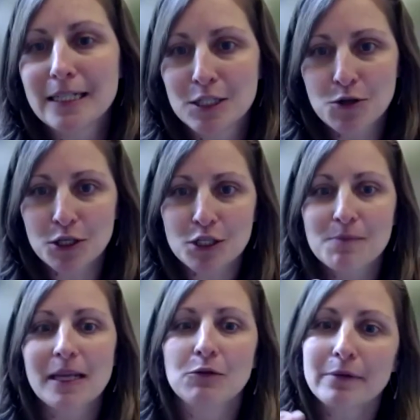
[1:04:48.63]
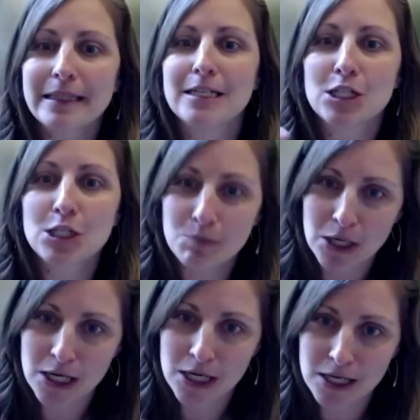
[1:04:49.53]
And so there's some like really
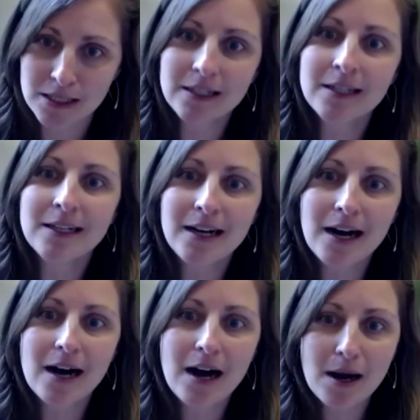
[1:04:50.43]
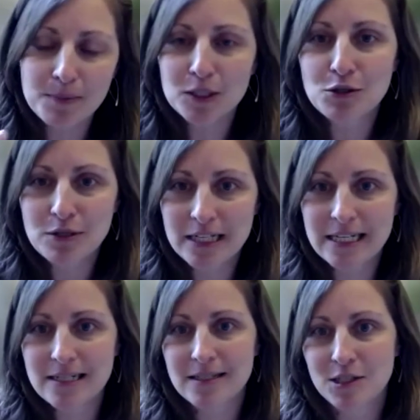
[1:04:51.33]
small
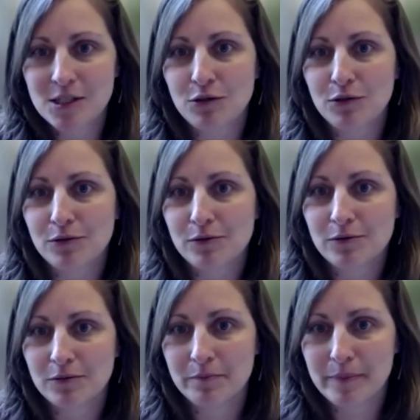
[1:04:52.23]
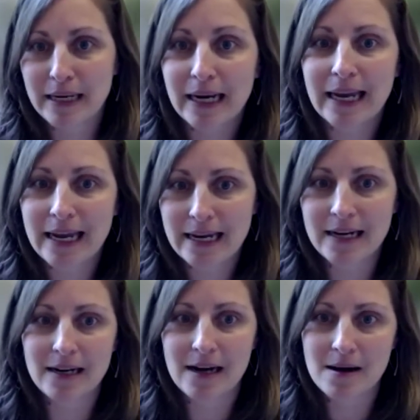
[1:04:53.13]
opportunities to mitigate